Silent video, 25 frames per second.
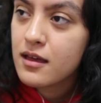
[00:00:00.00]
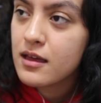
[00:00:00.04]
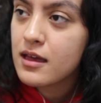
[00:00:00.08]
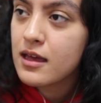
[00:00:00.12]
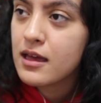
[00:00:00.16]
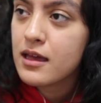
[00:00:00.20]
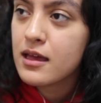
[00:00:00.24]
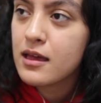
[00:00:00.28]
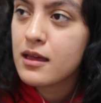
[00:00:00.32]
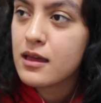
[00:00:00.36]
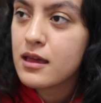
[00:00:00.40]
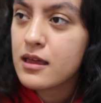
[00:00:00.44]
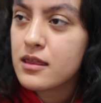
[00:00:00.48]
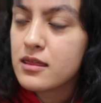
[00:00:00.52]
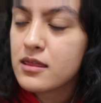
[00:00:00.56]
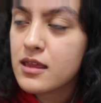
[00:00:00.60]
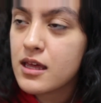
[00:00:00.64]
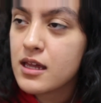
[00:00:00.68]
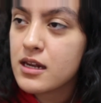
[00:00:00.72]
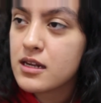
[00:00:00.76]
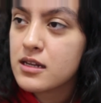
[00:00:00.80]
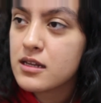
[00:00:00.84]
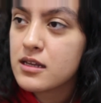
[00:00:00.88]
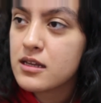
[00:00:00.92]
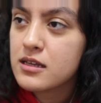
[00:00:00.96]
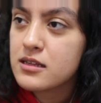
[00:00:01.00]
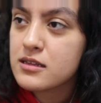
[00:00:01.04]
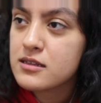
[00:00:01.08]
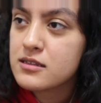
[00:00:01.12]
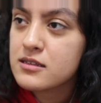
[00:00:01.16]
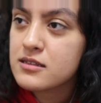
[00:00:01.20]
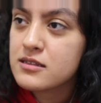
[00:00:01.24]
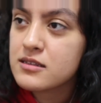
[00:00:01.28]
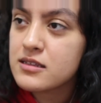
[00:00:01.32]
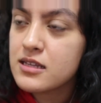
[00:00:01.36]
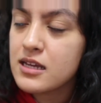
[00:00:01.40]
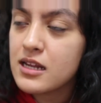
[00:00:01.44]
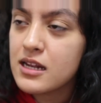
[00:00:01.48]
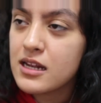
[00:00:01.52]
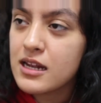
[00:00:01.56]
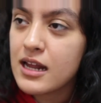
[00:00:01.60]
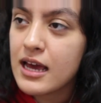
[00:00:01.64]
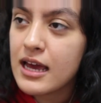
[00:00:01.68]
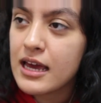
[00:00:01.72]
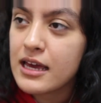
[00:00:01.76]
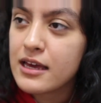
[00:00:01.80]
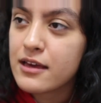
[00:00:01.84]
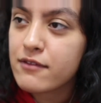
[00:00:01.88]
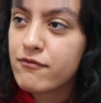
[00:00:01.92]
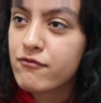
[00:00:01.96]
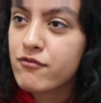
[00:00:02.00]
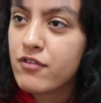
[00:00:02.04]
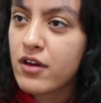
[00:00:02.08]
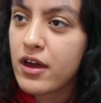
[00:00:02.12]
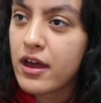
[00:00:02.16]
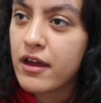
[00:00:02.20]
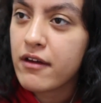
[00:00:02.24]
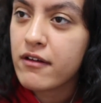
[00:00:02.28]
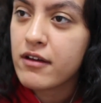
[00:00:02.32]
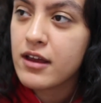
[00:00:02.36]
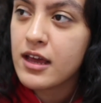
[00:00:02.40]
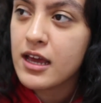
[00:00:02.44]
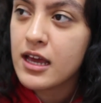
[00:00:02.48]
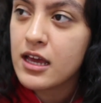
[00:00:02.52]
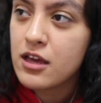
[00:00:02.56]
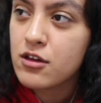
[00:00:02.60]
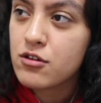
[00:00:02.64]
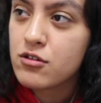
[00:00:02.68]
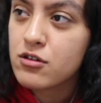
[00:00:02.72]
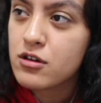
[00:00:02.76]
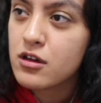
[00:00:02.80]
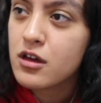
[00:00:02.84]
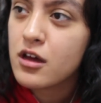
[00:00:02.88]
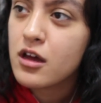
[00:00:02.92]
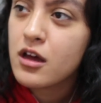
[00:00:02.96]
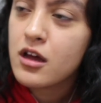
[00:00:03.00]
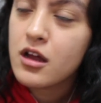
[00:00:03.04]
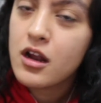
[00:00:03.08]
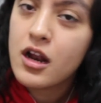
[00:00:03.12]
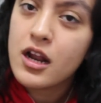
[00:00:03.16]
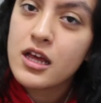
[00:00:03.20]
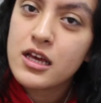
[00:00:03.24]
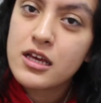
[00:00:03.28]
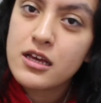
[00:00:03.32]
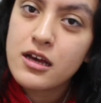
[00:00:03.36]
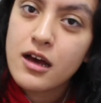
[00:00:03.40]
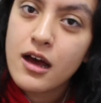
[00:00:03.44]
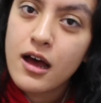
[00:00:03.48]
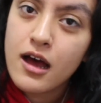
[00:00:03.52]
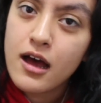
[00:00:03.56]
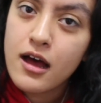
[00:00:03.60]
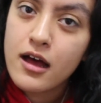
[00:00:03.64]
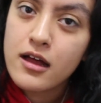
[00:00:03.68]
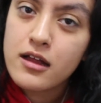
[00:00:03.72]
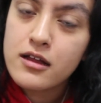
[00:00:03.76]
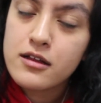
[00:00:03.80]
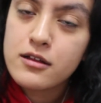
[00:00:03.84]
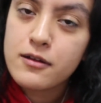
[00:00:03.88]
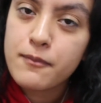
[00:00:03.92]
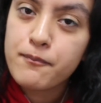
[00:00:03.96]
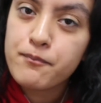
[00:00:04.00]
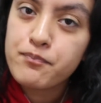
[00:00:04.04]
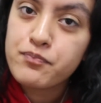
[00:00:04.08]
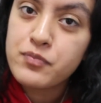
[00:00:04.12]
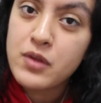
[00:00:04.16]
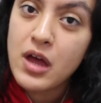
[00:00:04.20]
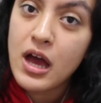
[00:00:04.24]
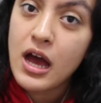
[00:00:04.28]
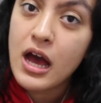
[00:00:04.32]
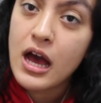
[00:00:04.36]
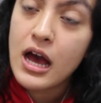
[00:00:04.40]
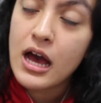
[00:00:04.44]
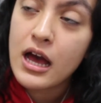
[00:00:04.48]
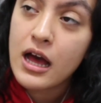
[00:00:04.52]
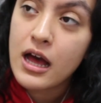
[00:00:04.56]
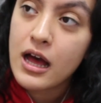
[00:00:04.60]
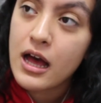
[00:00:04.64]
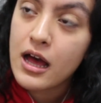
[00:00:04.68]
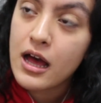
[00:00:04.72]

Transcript: and, and then it's still like very, like, uh, I,